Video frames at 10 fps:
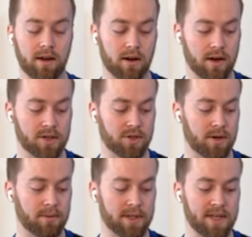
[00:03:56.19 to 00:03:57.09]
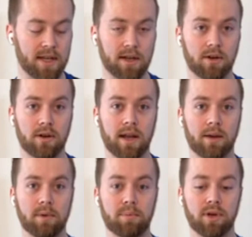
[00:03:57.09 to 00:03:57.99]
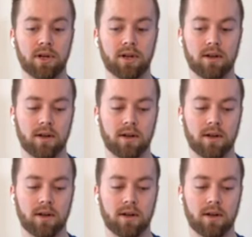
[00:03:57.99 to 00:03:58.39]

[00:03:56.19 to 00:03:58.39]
At our restaurant, we take it out and we put it